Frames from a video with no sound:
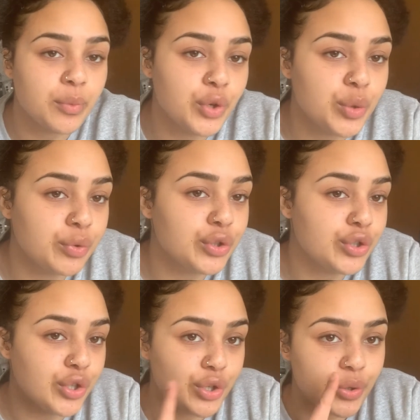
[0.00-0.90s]
what you want to
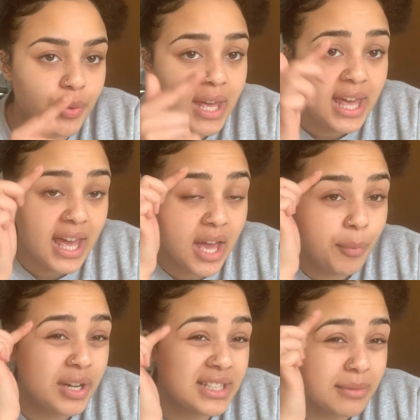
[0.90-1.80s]
do, and
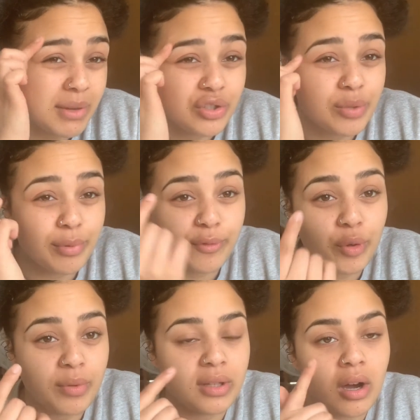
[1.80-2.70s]
what I didn't mention before
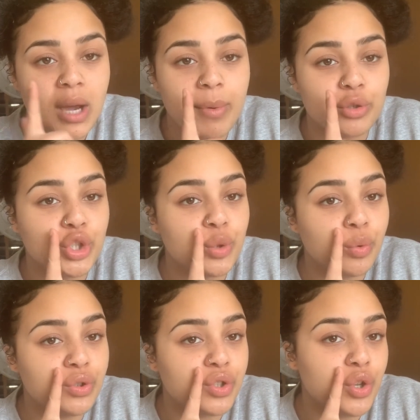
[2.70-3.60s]
with the eyebrows, you
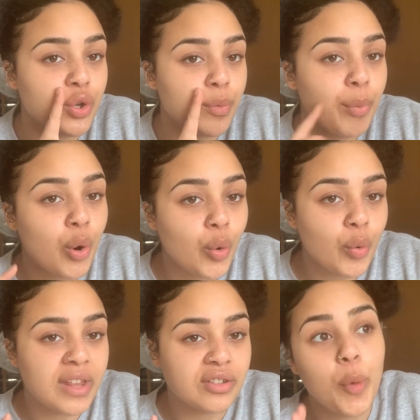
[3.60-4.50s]
want to pull
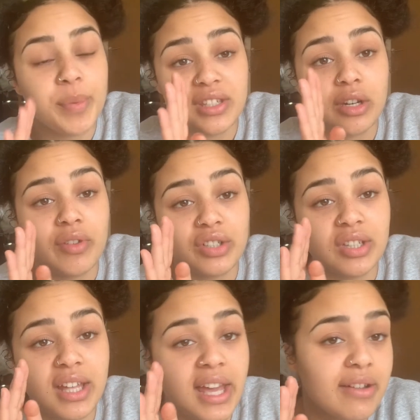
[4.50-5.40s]
in the opposite direction that
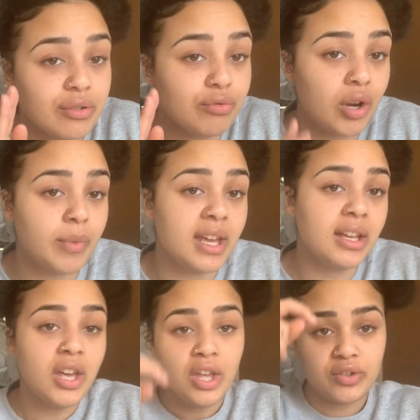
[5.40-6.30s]
the hair is growing.
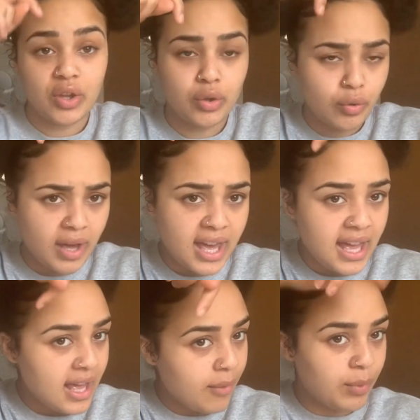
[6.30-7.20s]
So your
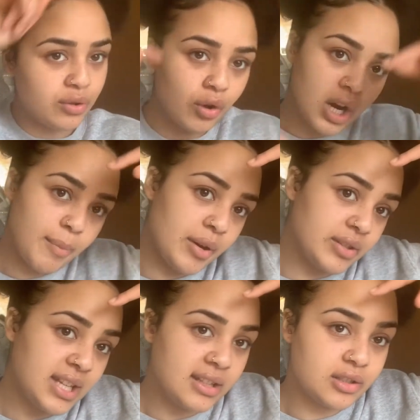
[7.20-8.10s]
hair with your eyebrows
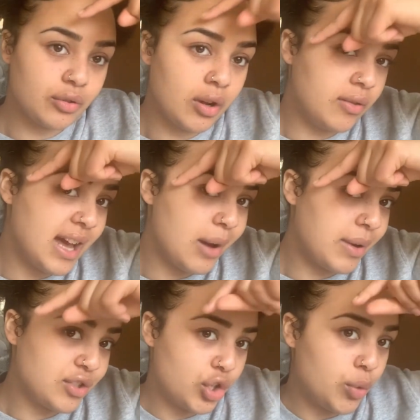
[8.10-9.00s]
tends to go that way,
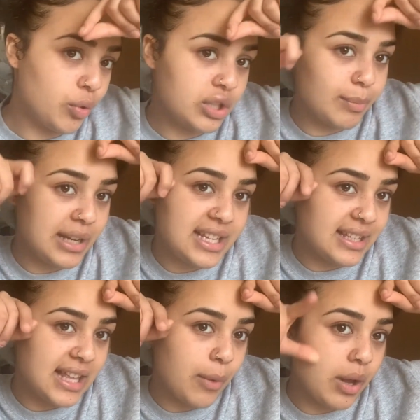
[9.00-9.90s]
so you want to place it
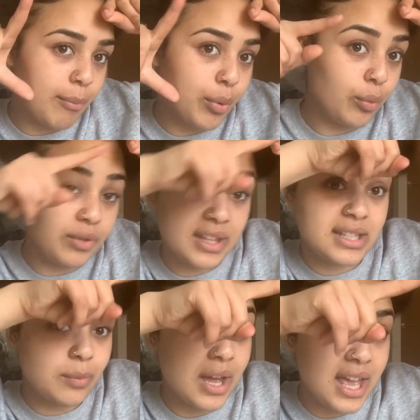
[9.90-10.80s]
that way and pull
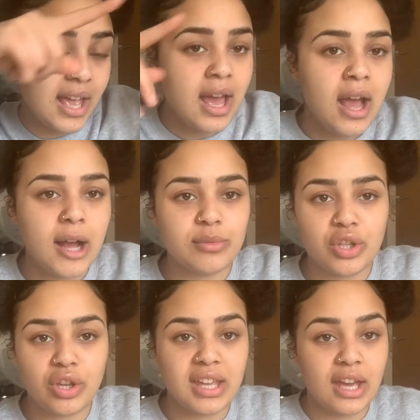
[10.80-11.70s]
this way, so you
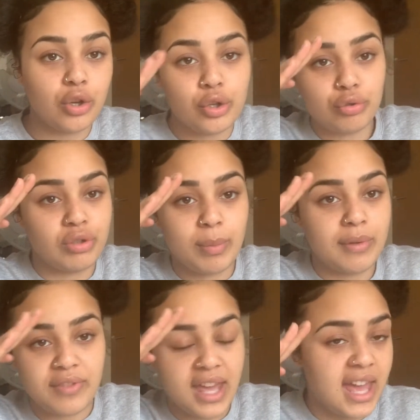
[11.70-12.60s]
can get a good grip of
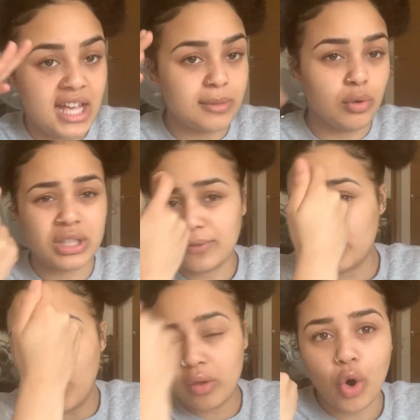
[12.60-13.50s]
the hairs, because if you
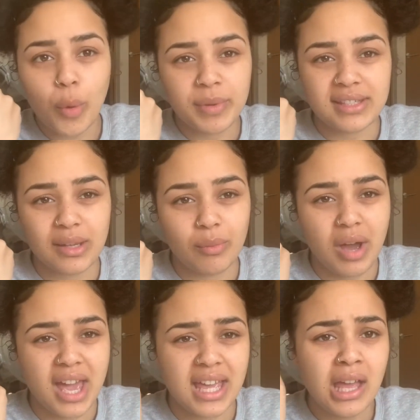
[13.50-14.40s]
go the opposite
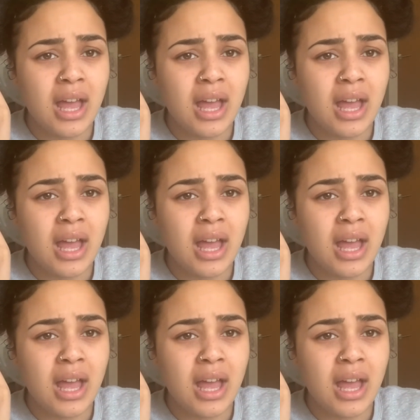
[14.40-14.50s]
way,